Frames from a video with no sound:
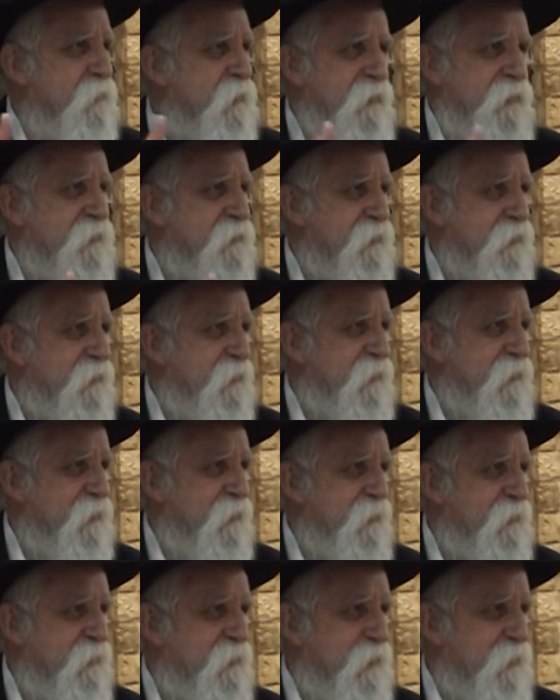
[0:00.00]

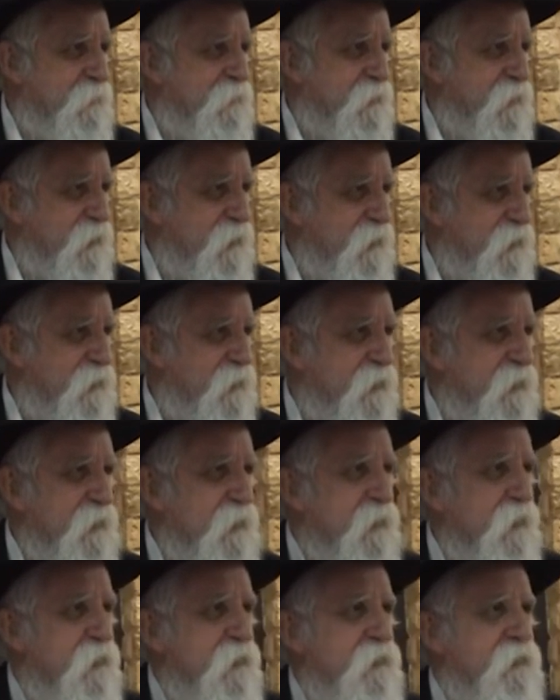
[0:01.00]
necessarily come together.
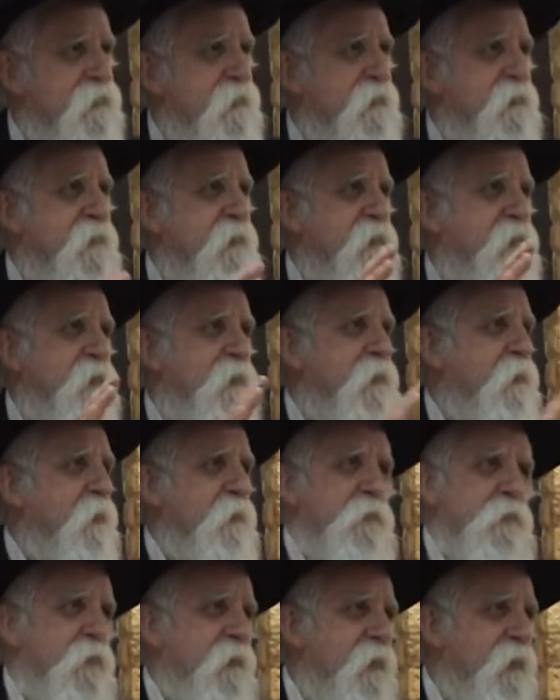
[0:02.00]
So he said, you
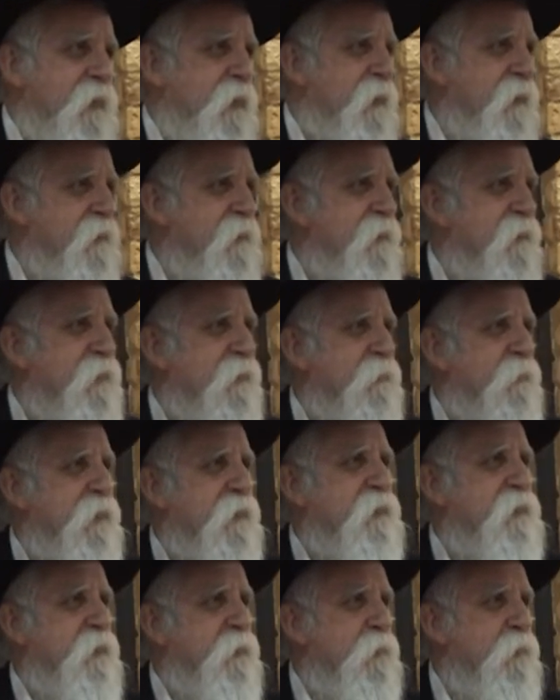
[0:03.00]
don't need,
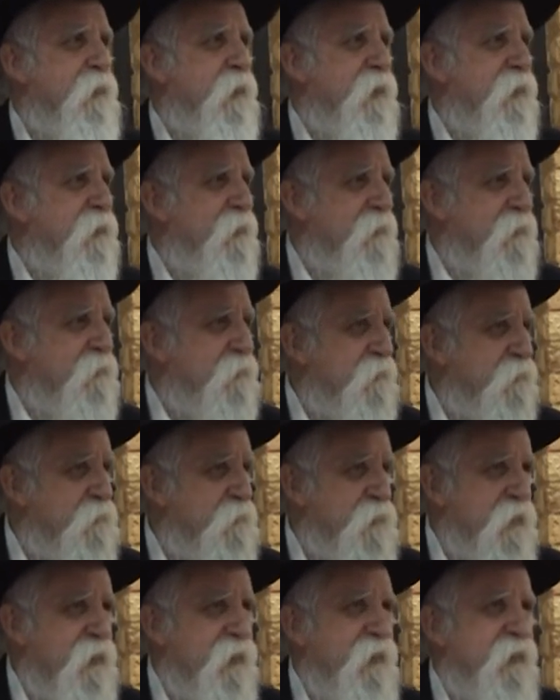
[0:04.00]
what you want to learn from
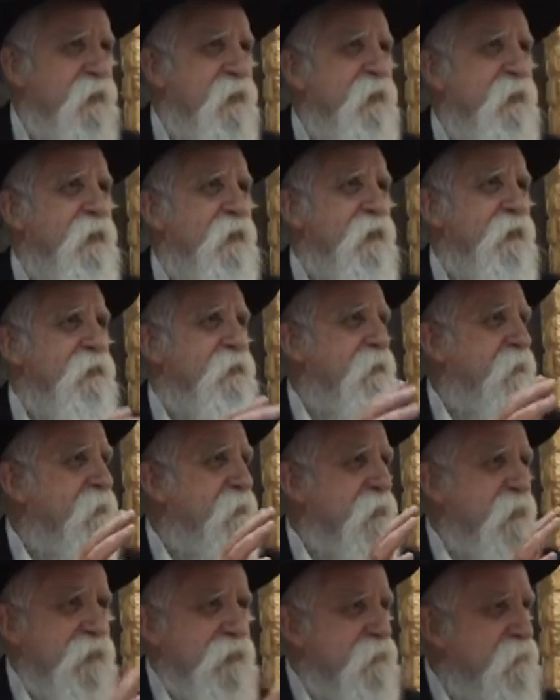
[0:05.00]
me is
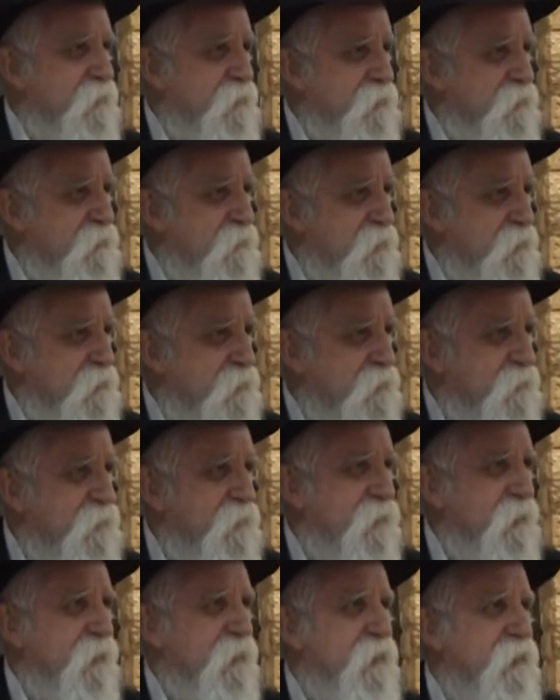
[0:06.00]
not necessary for you.
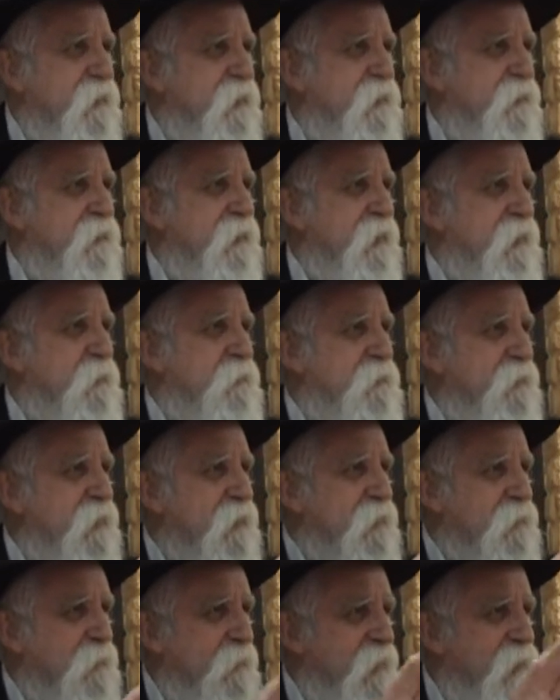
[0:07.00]
You're going to be
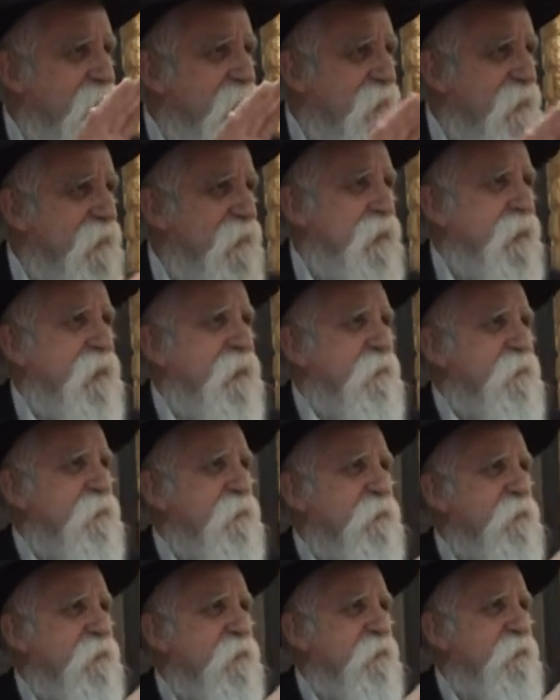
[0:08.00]
great, and you're going to
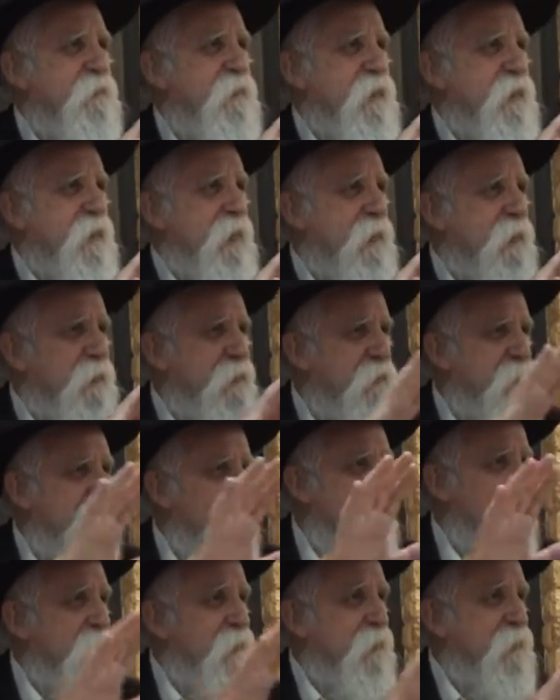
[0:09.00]
be known
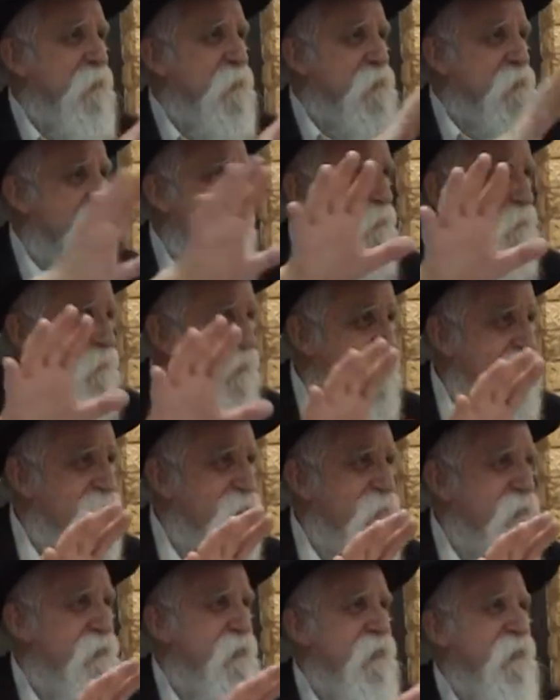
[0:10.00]
for all the
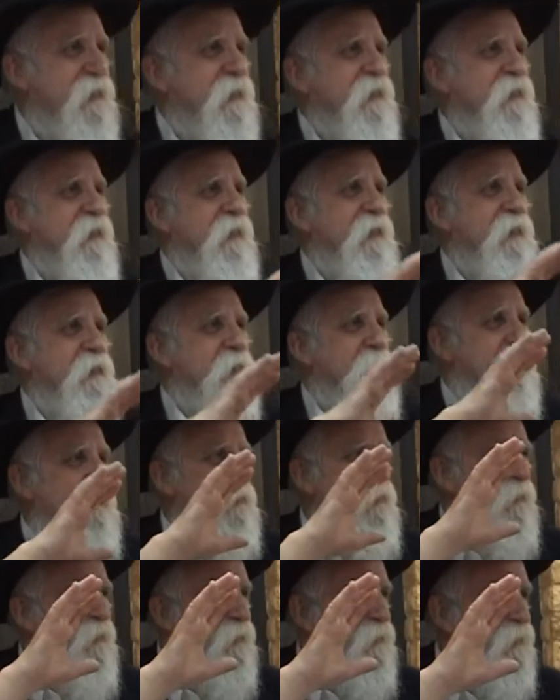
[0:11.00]
generations, and your
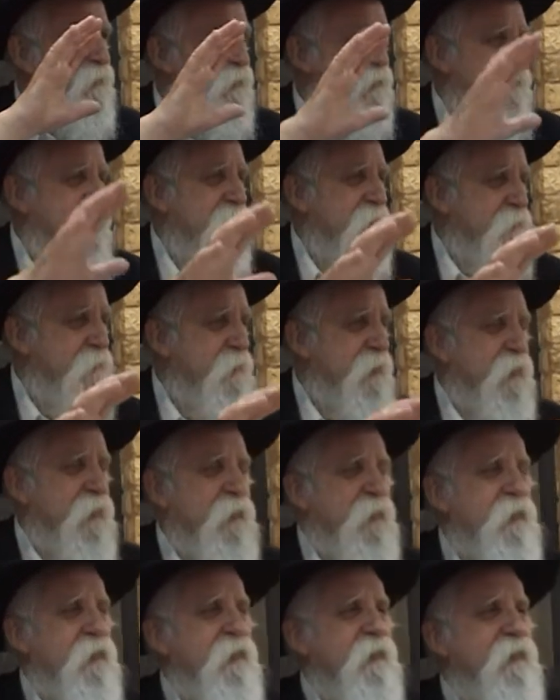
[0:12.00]
word is going to be
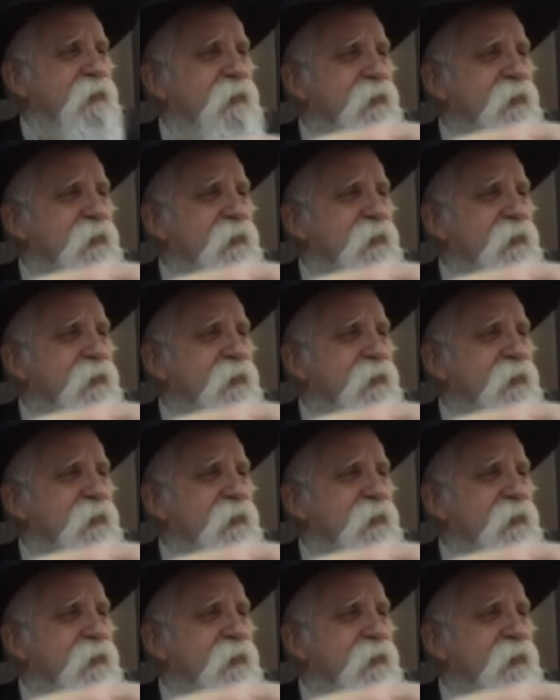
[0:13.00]
learned, and